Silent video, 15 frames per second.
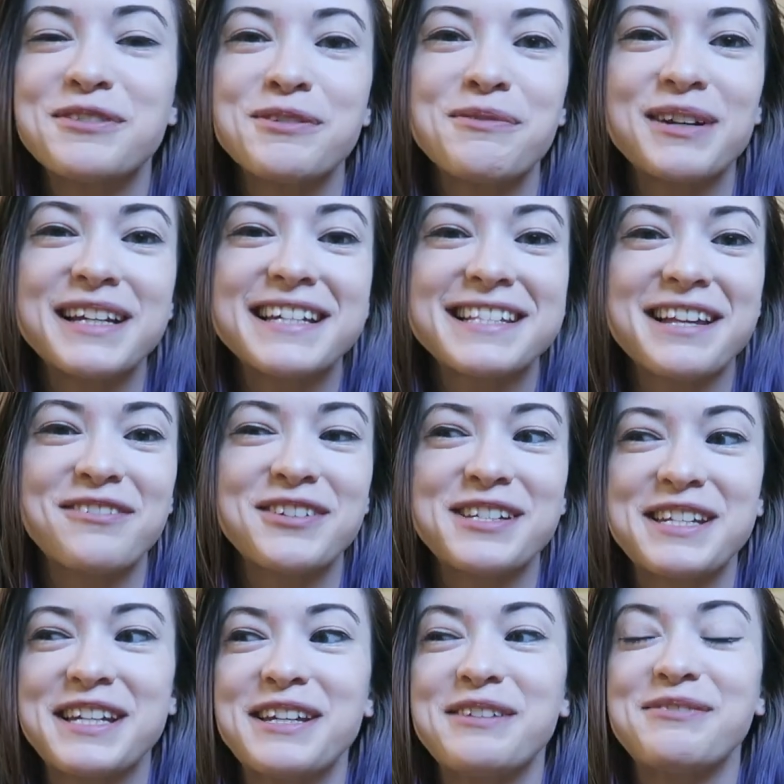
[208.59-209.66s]

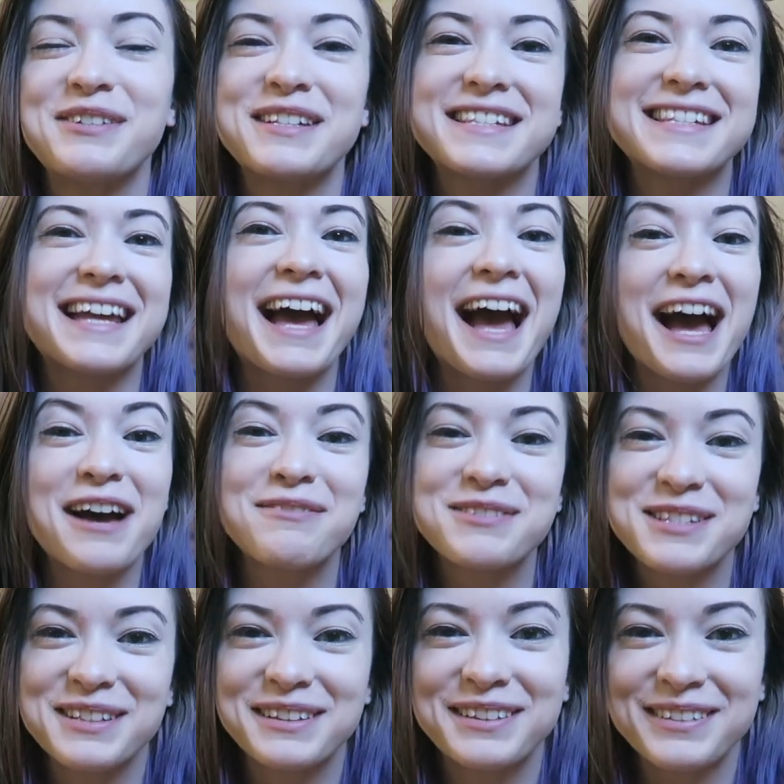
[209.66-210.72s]
2017 was
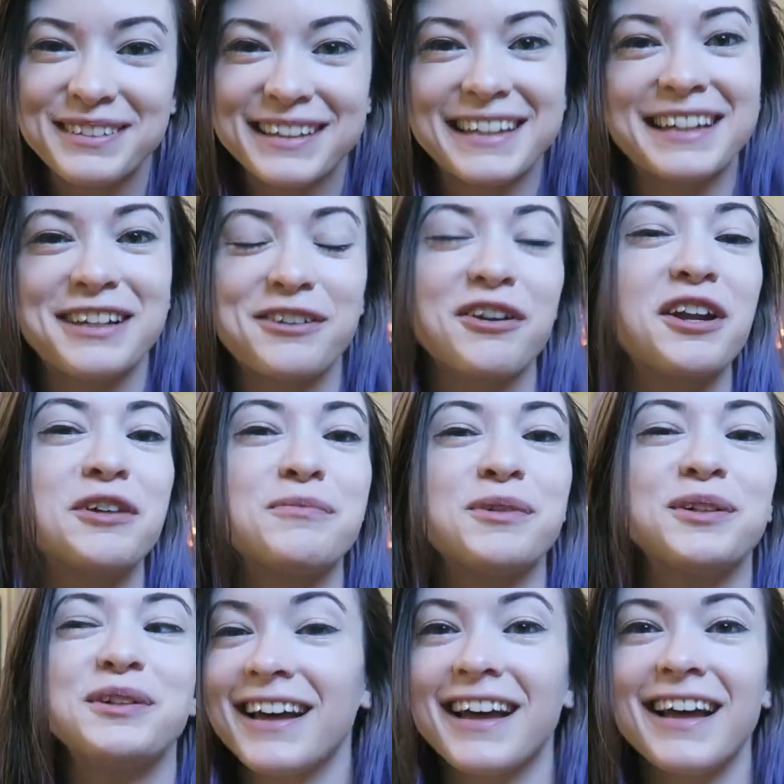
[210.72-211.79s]
absolutely
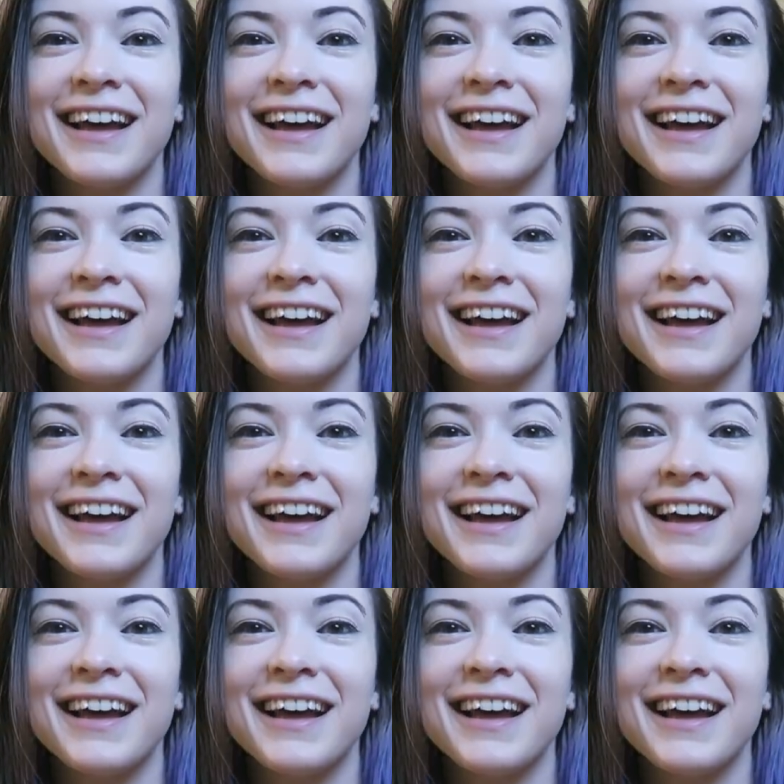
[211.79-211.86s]
incredible.